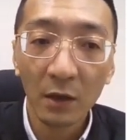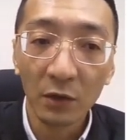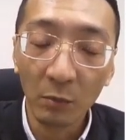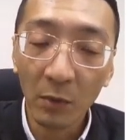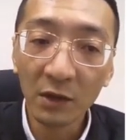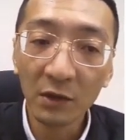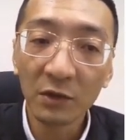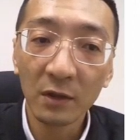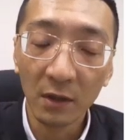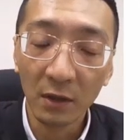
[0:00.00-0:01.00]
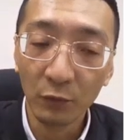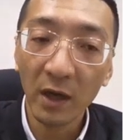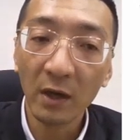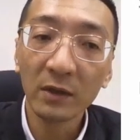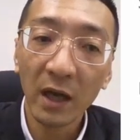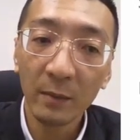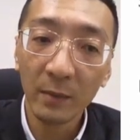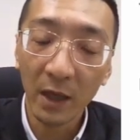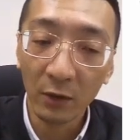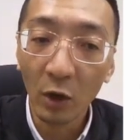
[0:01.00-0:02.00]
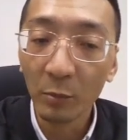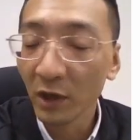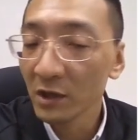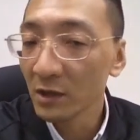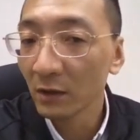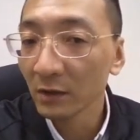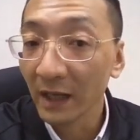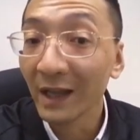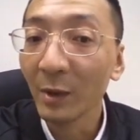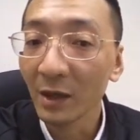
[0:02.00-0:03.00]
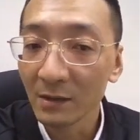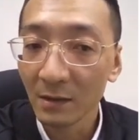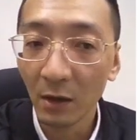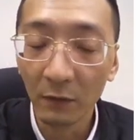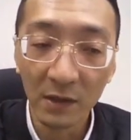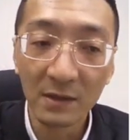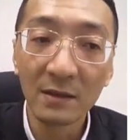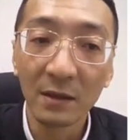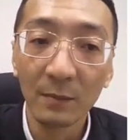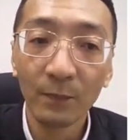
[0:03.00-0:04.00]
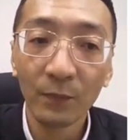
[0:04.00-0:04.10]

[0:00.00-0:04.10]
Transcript: to monitor the real-time and operational dynamics of the system.